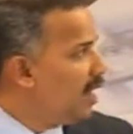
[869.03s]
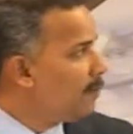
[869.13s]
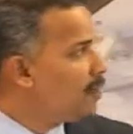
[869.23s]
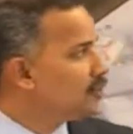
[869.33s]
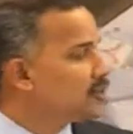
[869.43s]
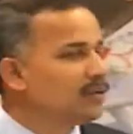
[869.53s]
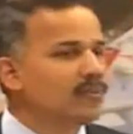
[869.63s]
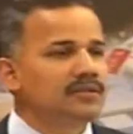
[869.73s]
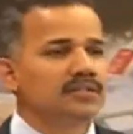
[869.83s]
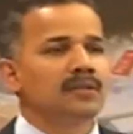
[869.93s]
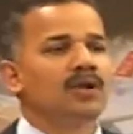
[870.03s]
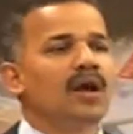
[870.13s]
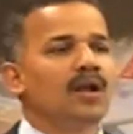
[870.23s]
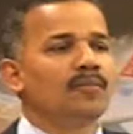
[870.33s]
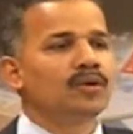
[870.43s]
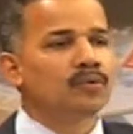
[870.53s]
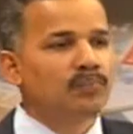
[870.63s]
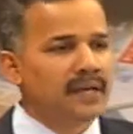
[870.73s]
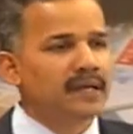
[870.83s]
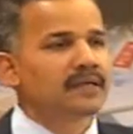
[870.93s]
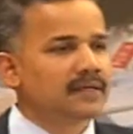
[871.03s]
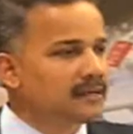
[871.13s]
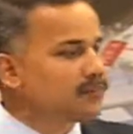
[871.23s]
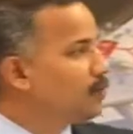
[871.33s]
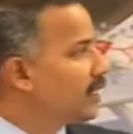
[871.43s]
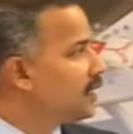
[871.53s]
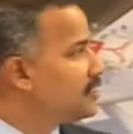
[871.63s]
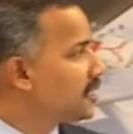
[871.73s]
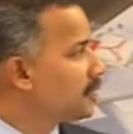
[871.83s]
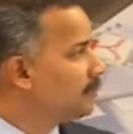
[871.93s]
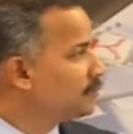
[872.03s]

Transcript: Mills and Malls is all about Mumbai culture.